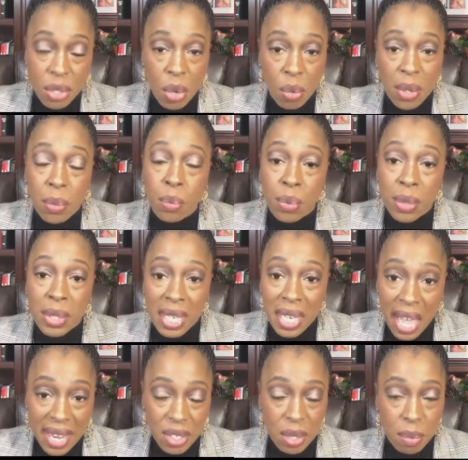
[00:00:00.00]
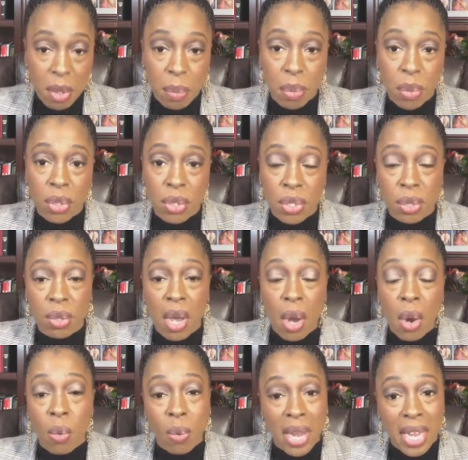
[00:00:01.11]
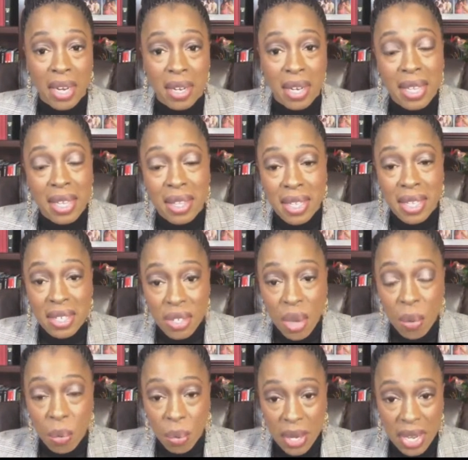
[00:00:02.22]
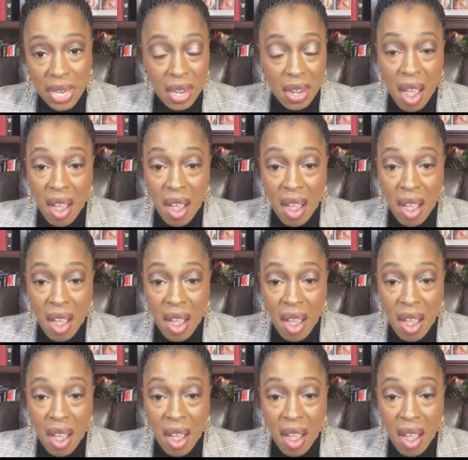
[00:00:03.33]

So we would like people to wait at least a week.